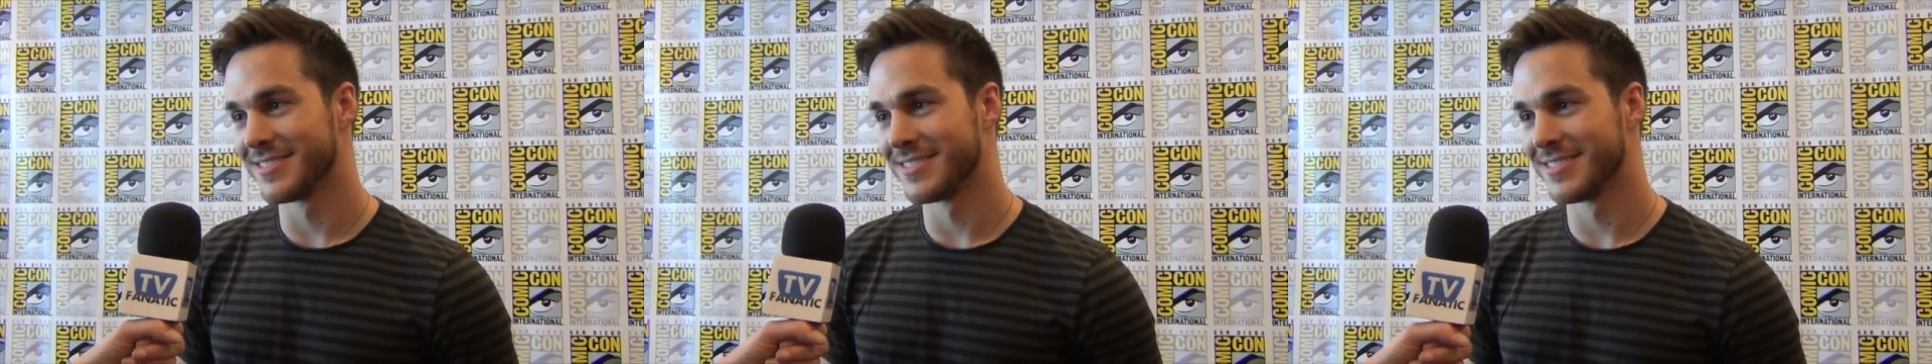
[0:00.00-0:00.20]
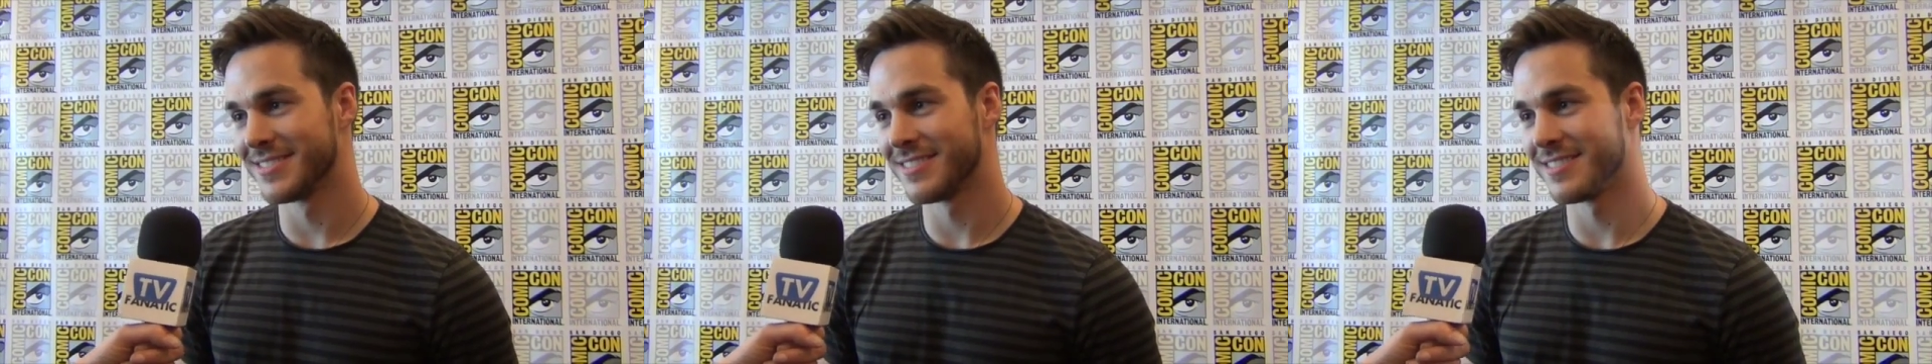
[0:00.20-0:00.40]

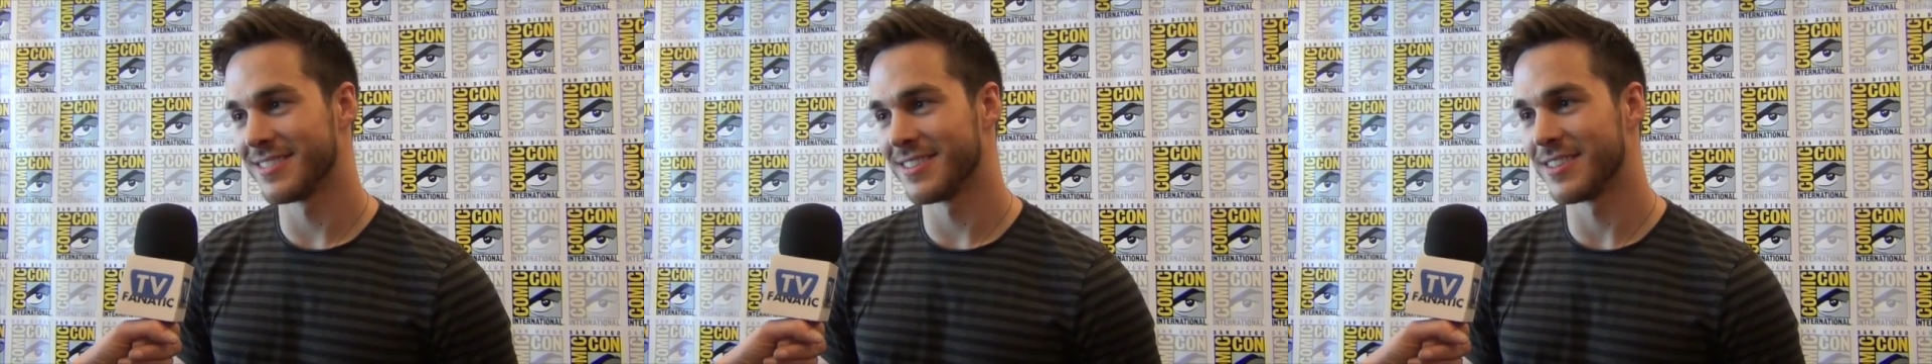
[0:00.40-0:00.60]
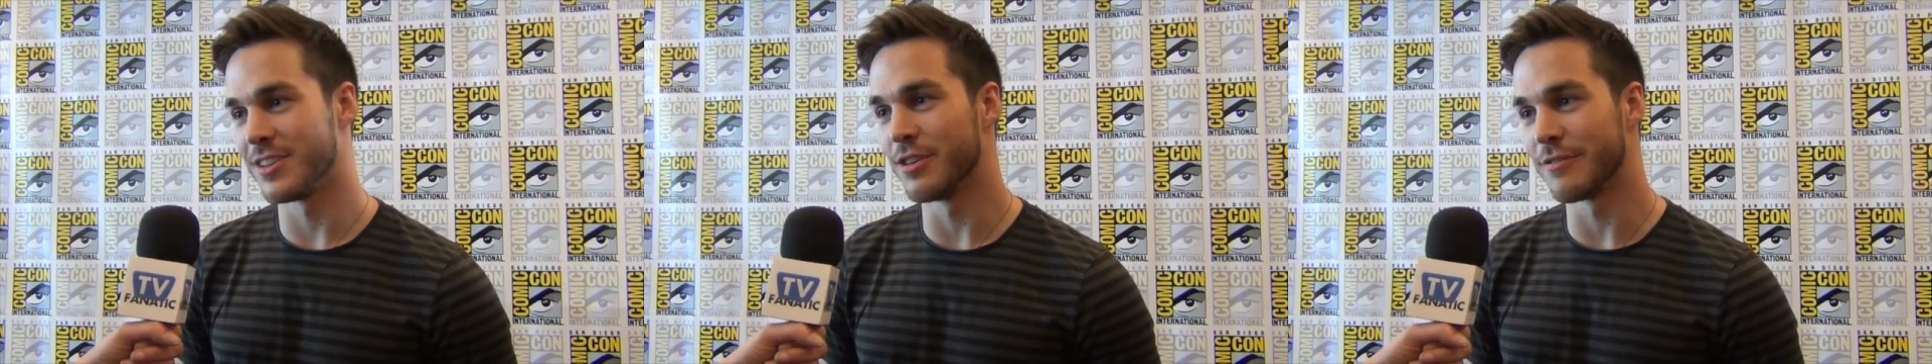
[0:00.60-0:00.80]
everybody
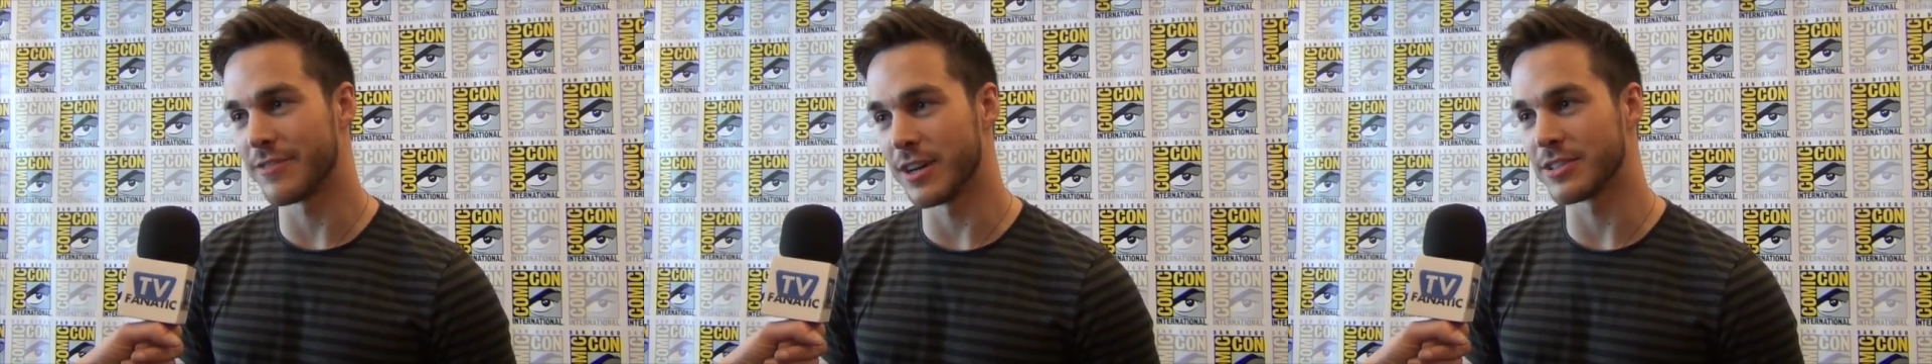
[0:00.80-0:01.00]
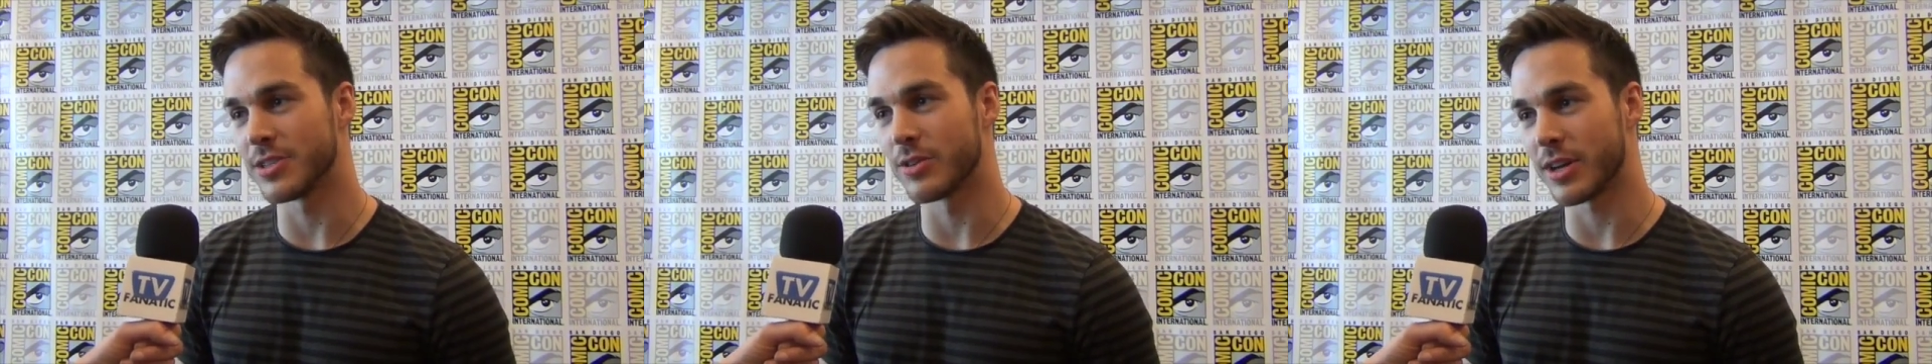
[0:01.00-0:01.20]
on the you
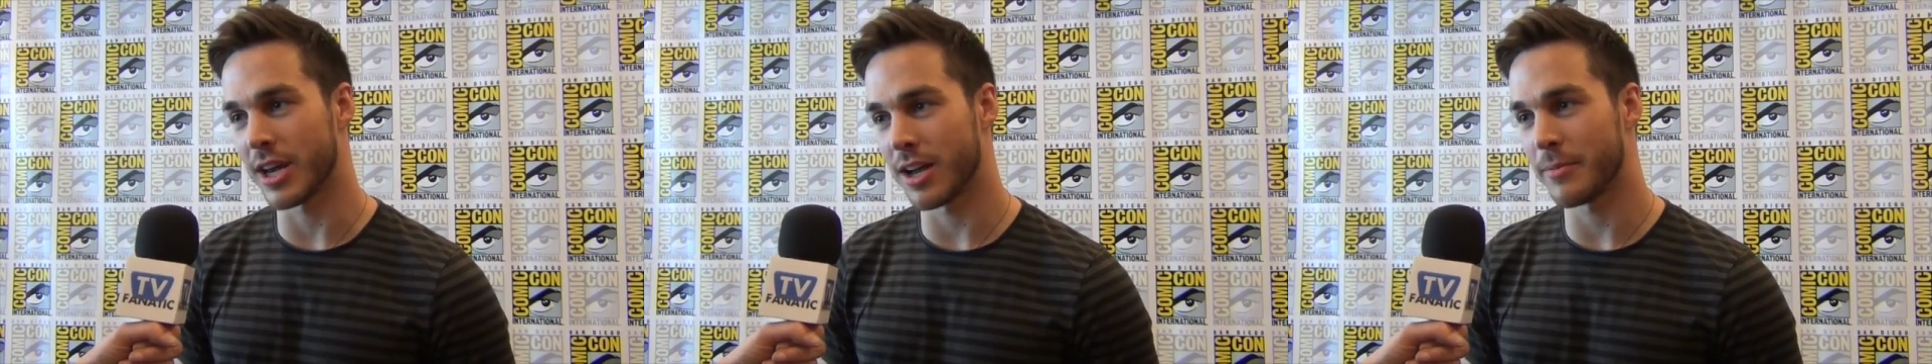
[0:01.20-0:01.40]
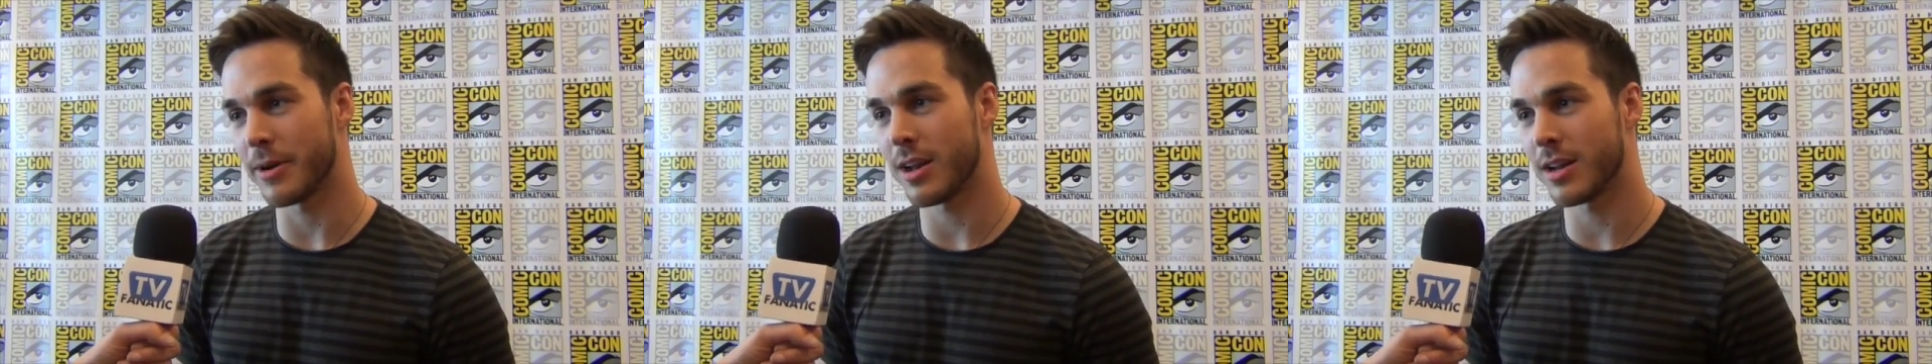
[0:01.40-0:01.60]
felt
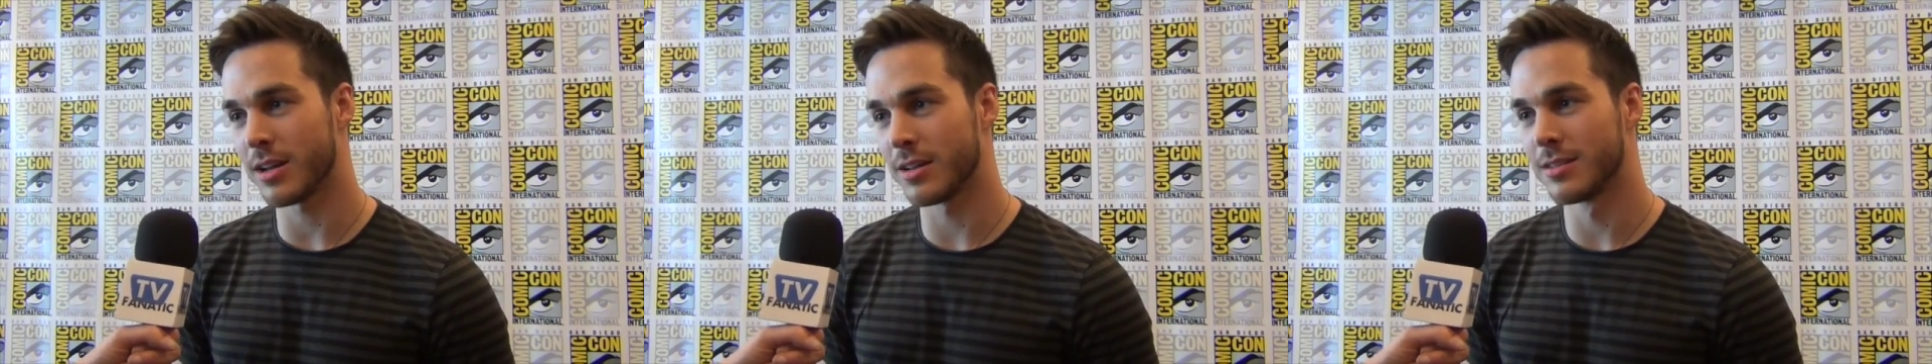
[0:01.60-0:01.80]
okay about it.